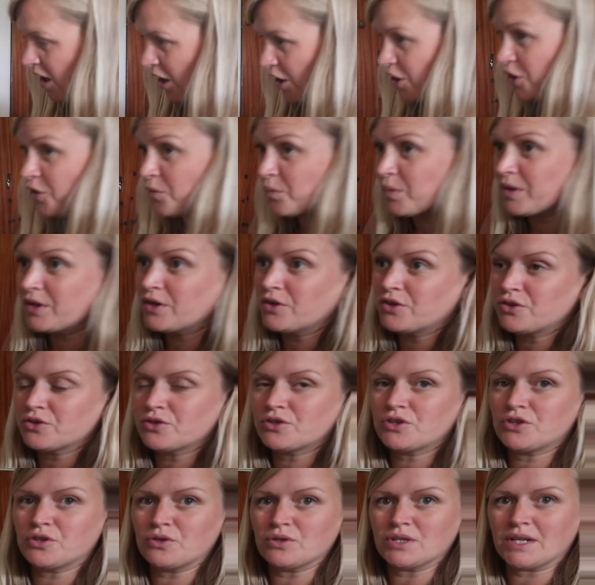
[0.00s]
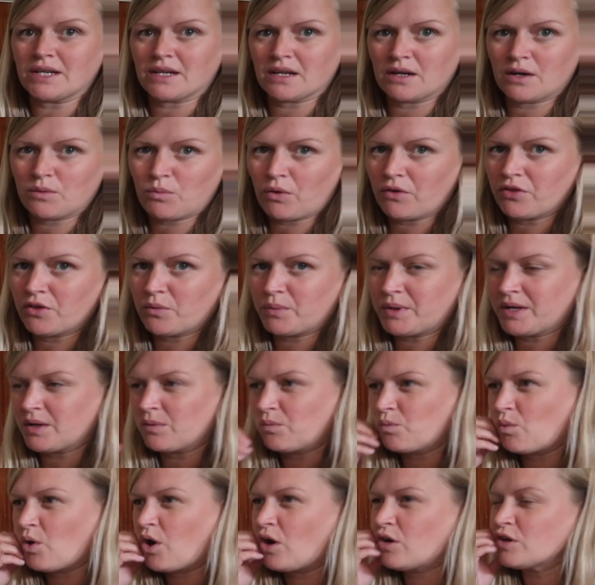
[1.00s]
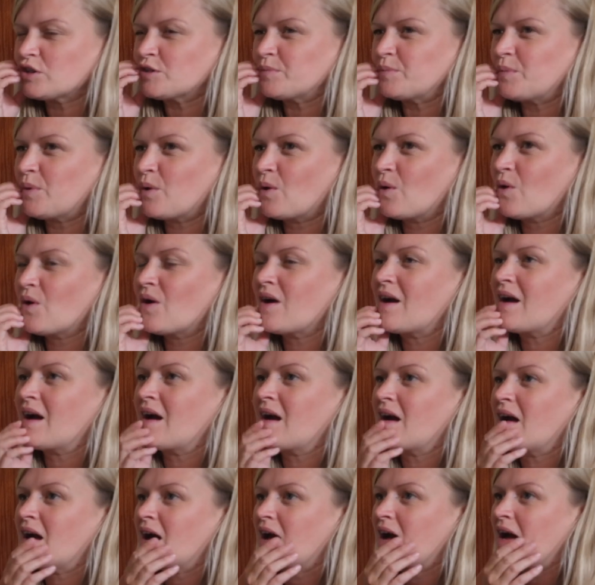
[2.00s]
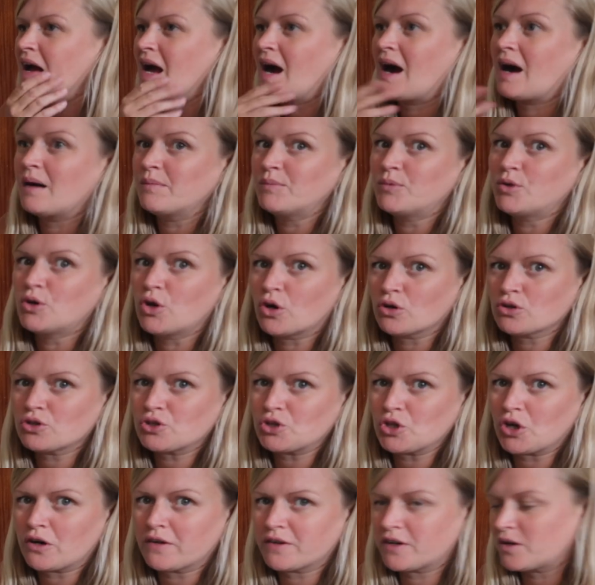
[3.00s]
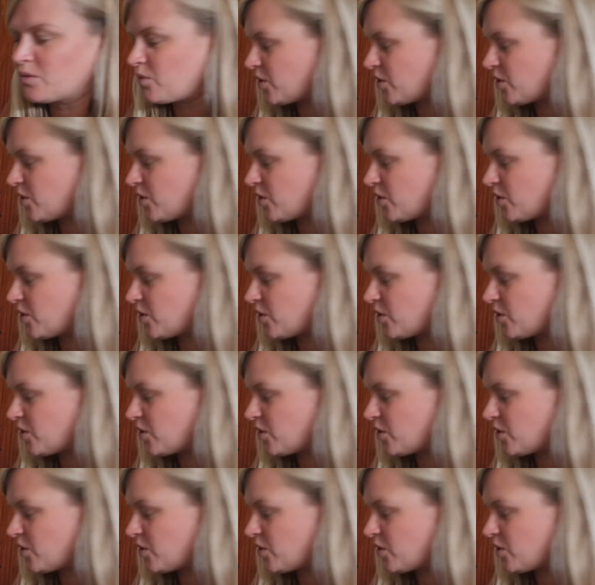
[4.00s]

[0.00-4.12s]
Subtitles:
home, we just use like a one that we can wash, but I'm not sure on